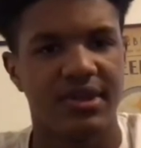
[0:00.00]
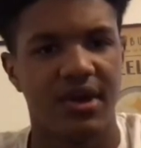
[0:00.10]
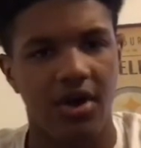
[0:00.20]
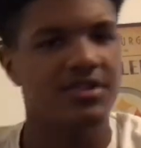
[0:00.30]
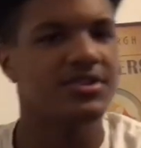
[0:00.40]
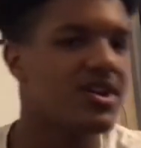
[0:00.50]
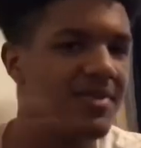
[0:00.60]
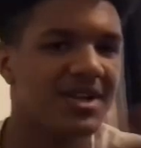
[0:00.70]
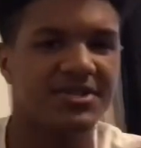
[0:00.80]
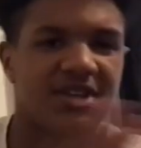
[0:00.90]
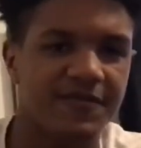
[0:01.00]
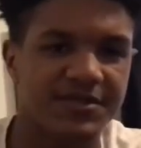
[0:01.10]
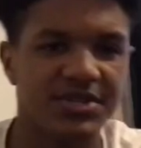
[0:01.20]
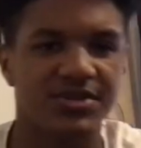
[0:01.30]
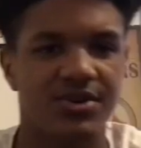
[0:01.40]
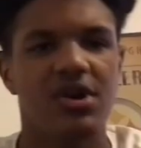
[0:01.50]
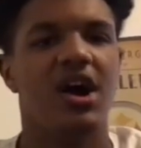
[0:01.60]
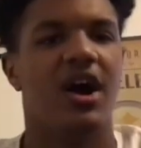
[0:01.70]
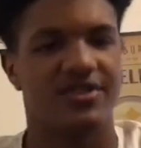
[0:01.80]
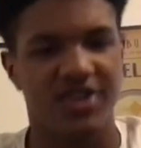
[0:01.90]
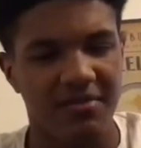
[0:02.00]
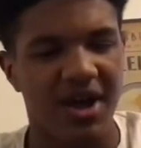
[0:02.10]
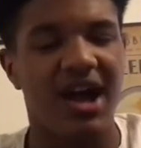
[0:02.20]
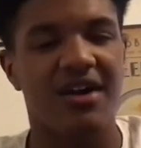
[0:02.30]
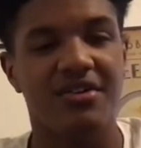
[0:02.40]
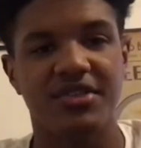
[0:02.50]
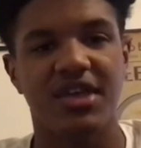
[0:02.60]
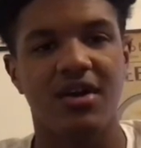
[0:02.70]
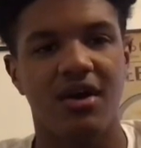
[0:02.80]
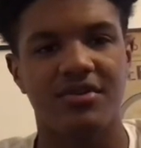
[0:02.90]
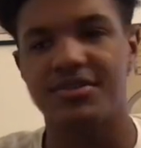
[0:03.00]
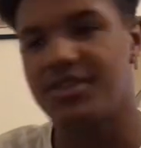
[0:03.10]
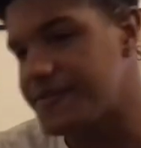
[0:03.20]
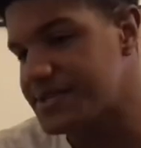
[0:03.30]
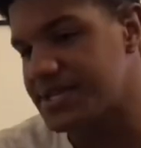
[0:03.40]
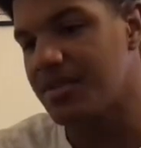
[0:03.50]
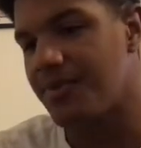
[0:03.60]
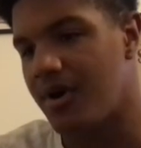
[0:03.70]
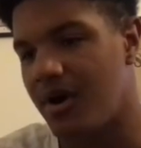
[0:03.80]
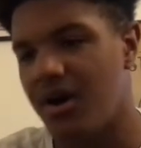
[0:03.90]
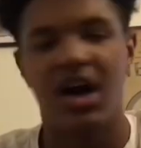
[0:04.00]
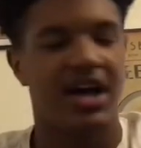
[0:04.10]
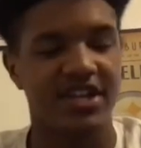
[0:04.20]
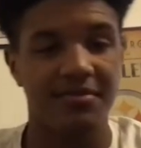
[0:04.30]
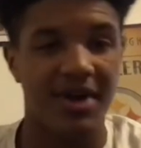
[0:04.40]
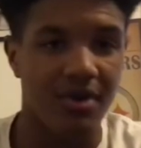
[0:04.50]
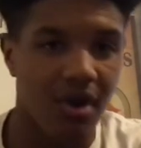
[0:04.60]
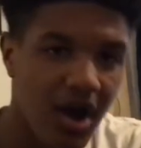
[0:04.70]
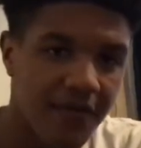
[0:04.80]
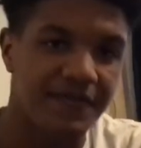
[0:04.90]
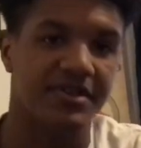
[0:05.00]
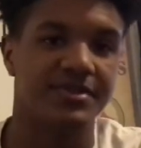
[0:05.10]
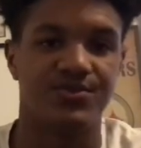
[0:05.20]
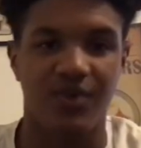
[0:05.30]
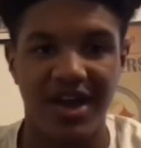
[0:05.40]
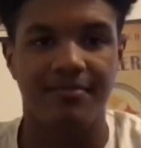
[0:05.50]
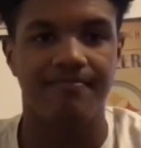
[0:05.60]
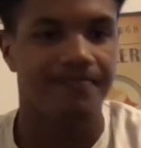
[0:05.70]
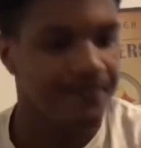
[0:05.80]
I already talked about San Francisco. I talked about how good they are on the defensive side of the ball. I talked about their offense, right?